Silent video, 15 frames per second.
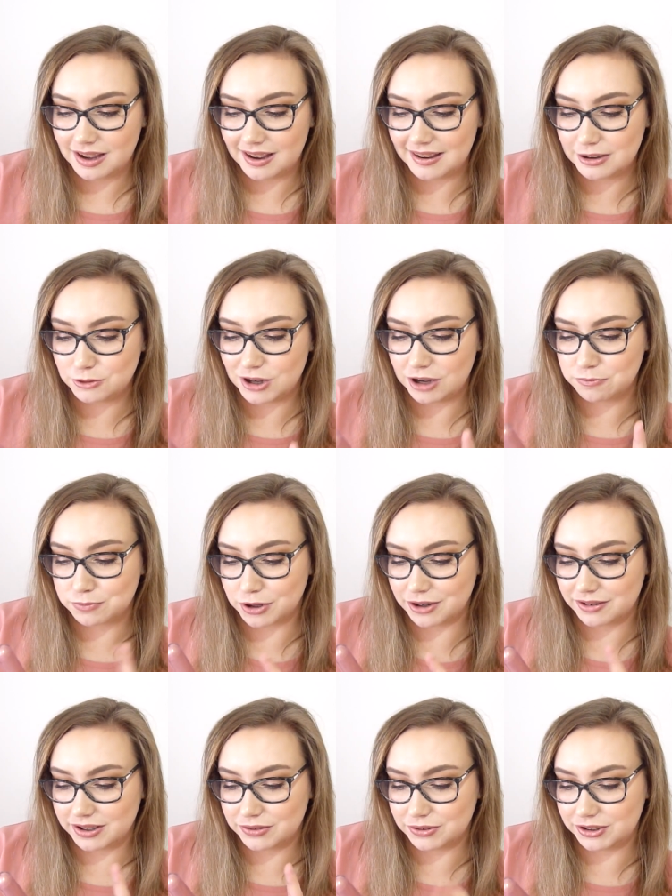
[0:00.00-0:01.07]
I will have
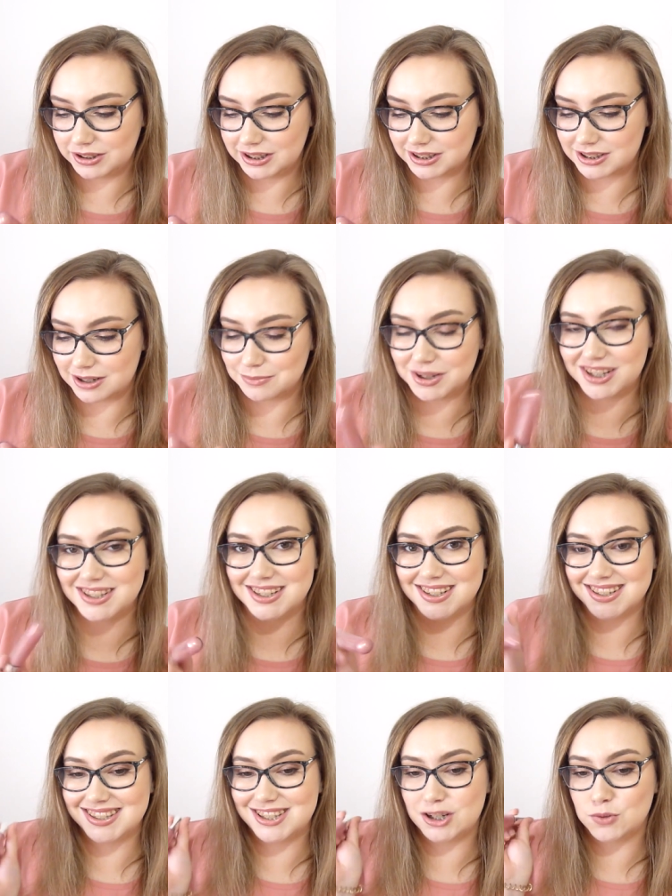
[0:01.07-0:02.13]
progress for you next time because it
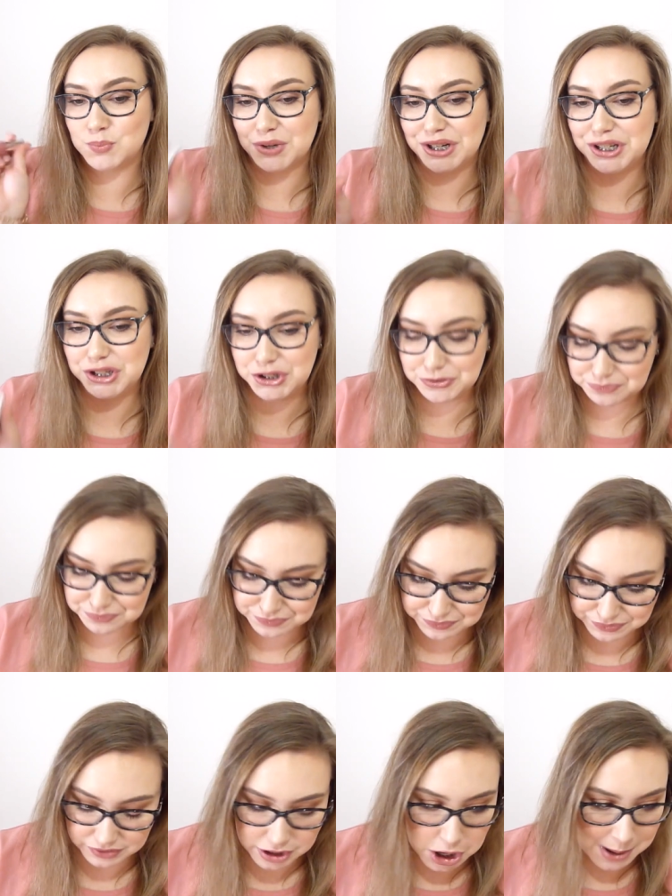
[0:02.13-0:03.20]
is still pretty
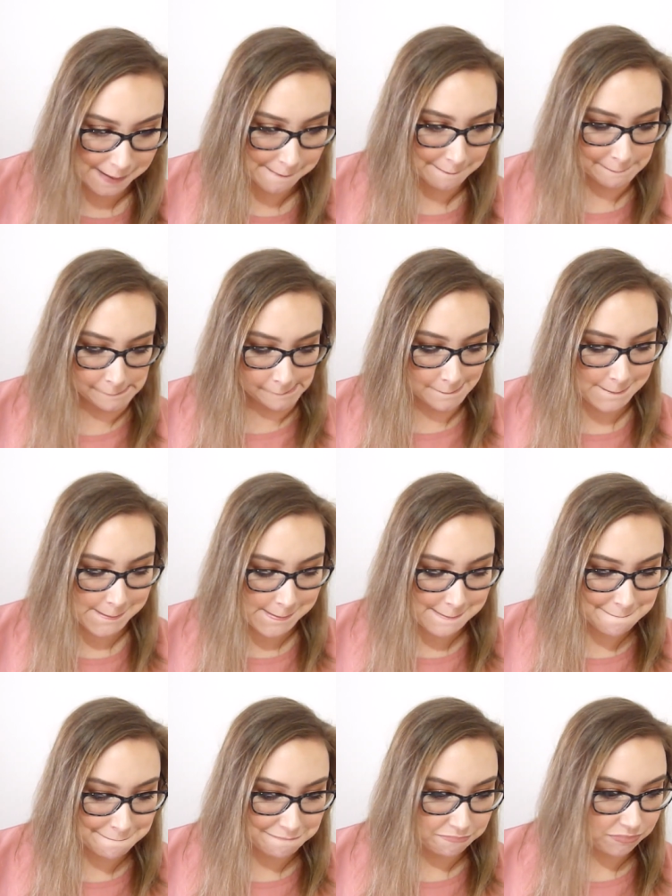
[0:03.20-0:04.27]
new.
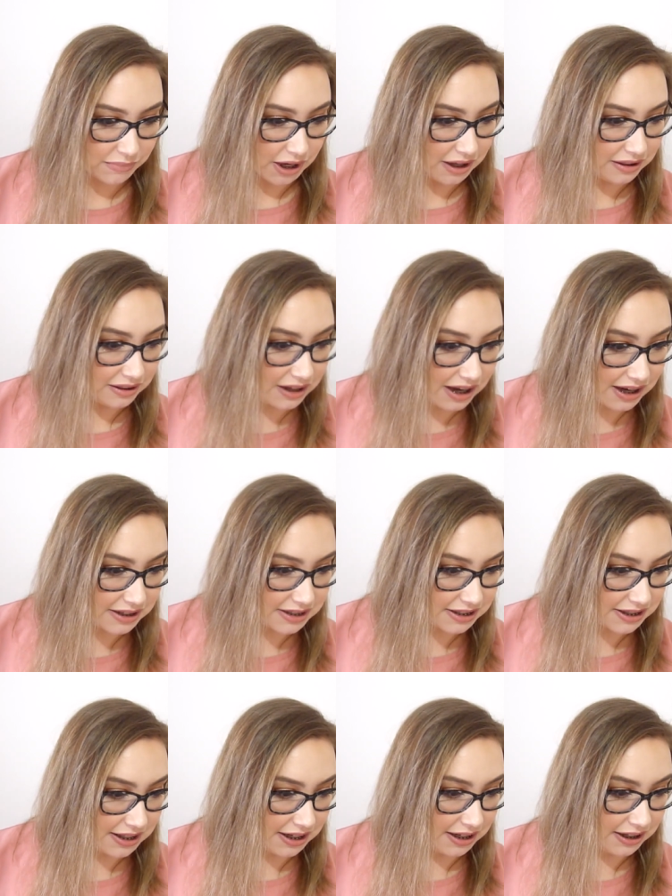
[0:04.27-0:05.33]

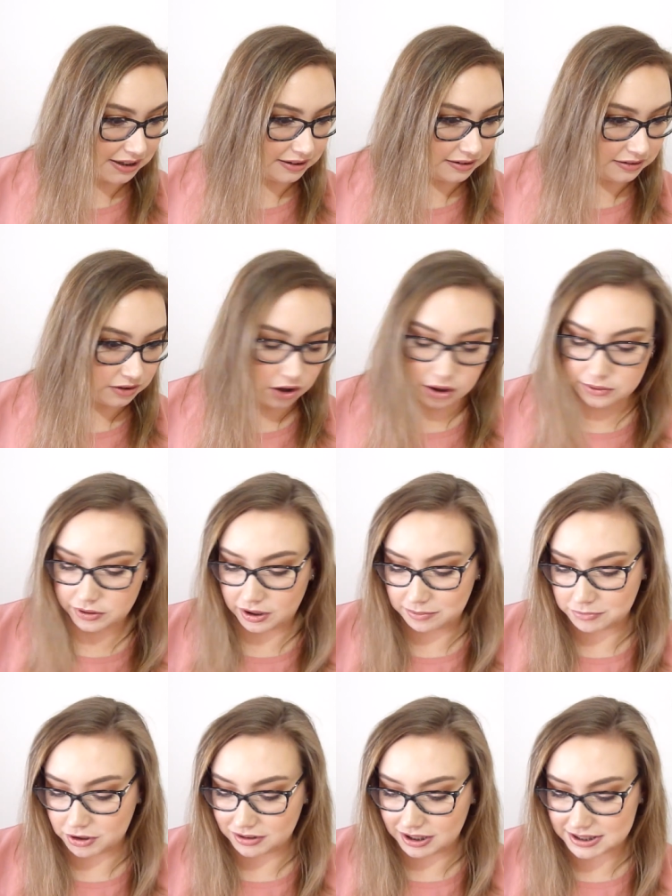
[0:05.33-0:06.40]
Last thing. Oh, no,
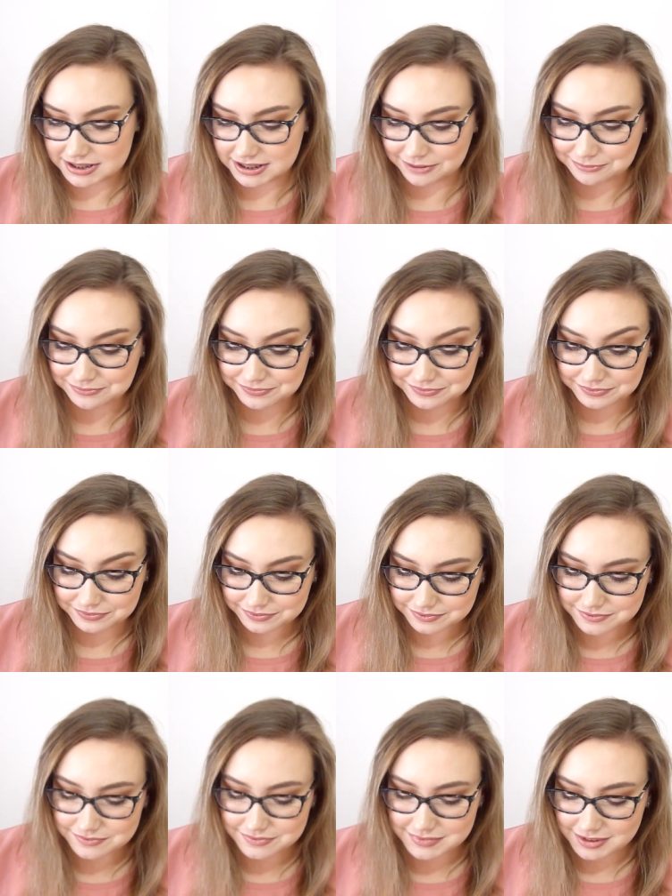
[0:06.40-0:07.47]
not last thing.
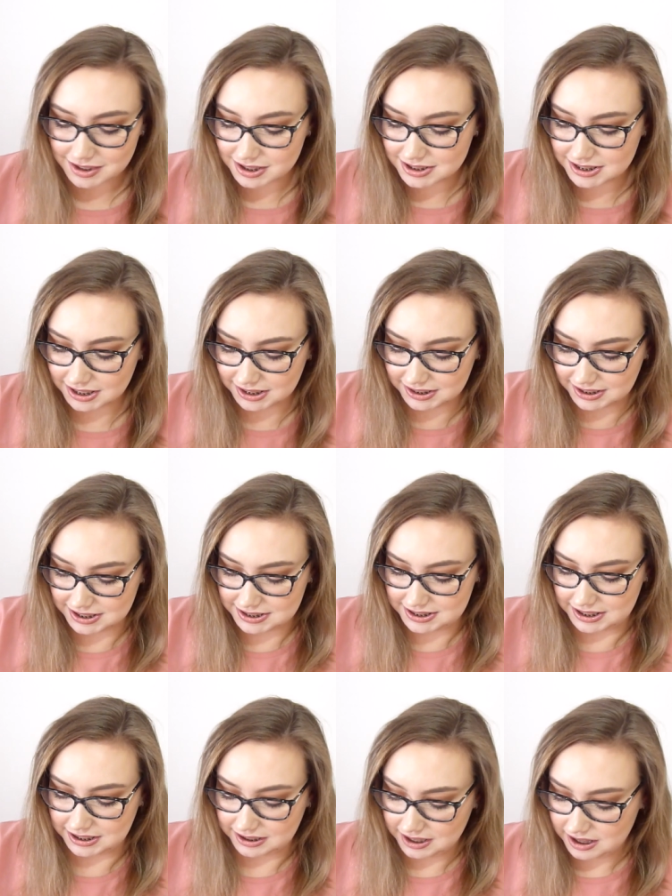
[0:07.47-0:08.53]
Second last
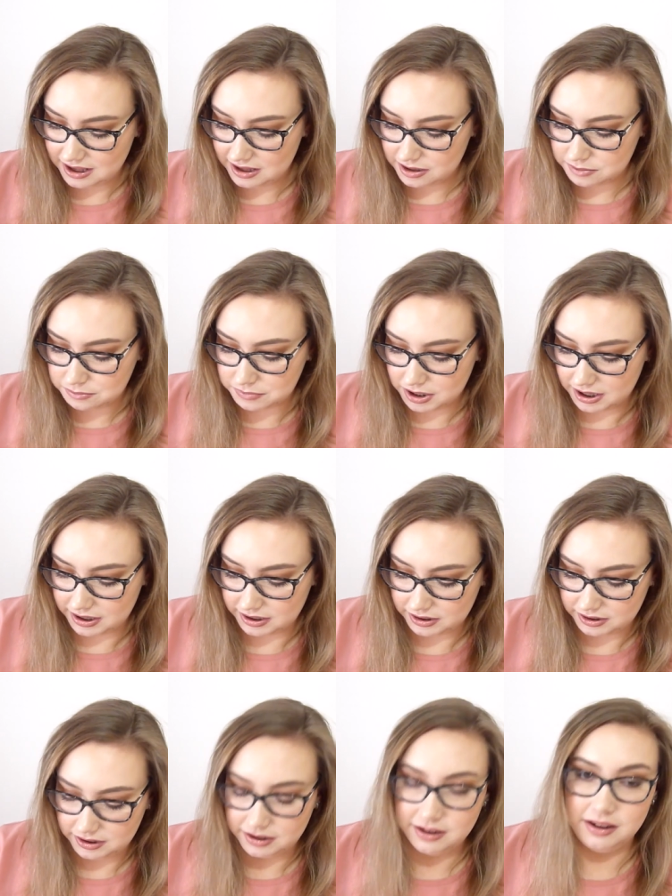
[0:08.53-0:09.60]
thing,
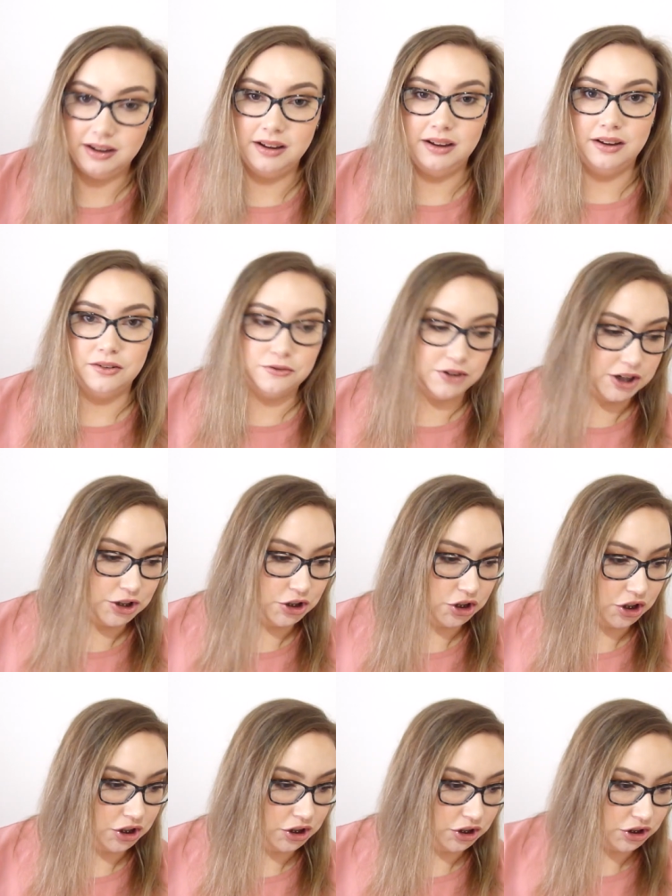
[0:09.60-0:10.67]
my Fresh
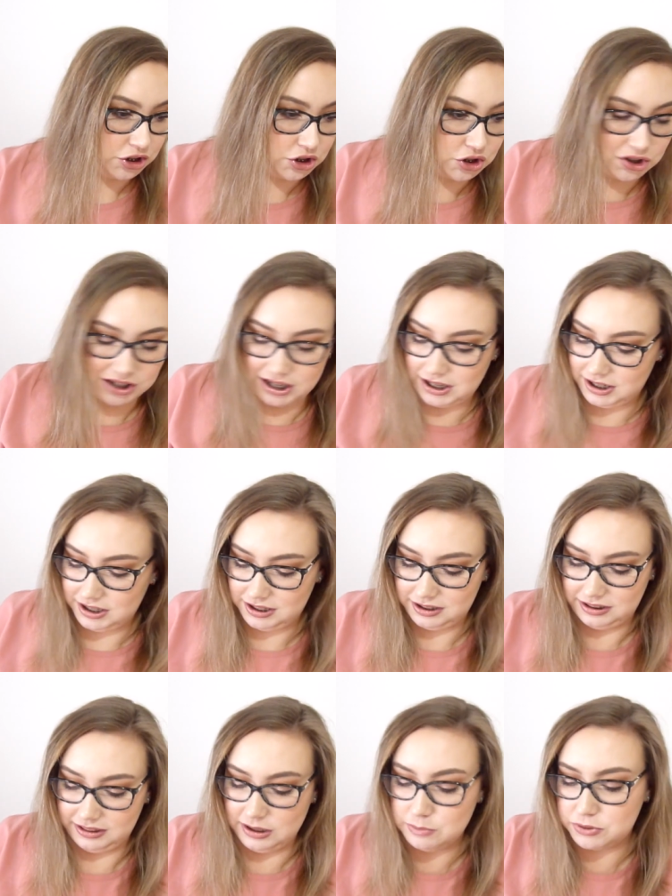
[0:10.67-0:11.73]
Sugar
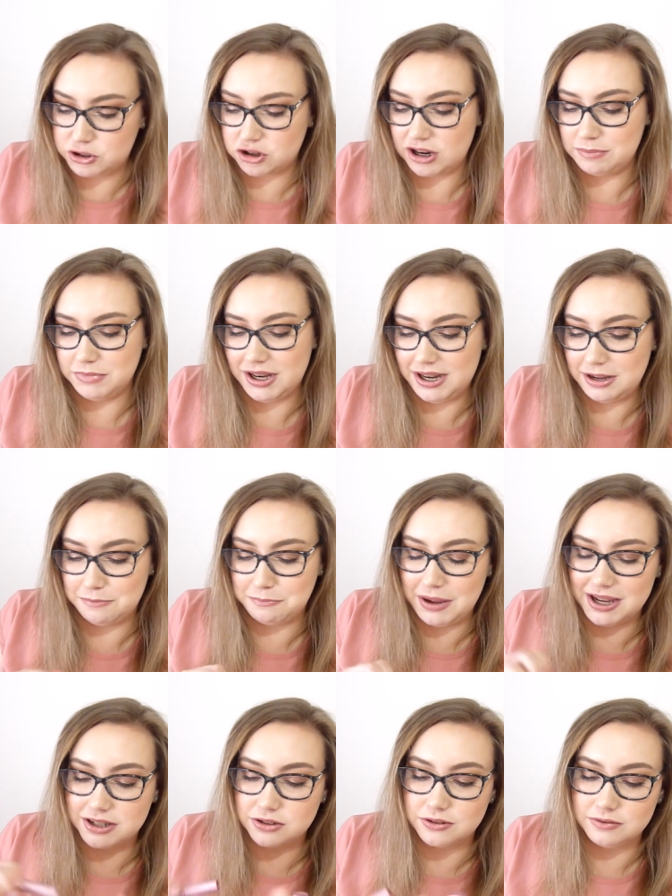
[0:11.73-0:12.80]
Lip Treatment in
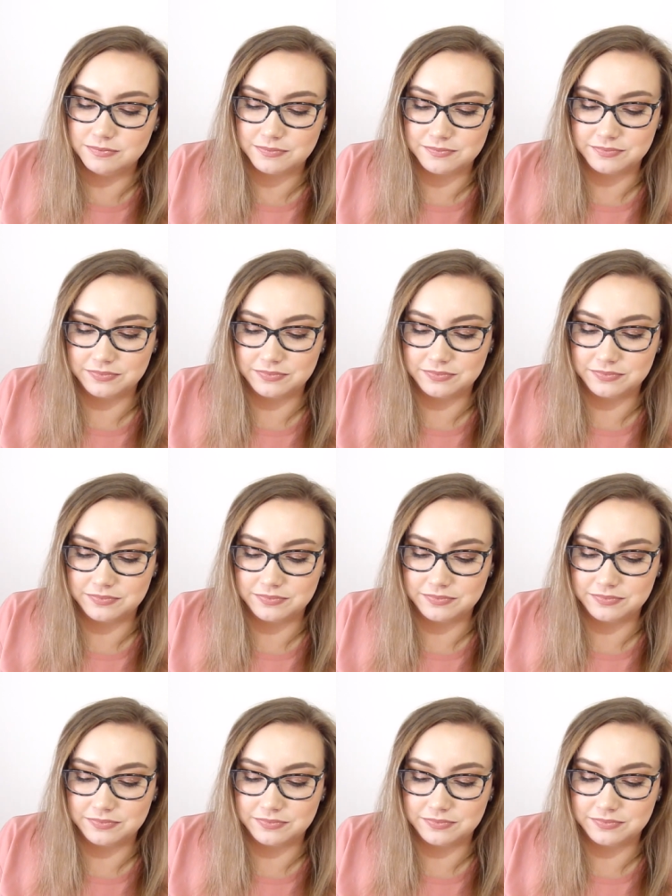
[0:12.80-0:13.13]
Petal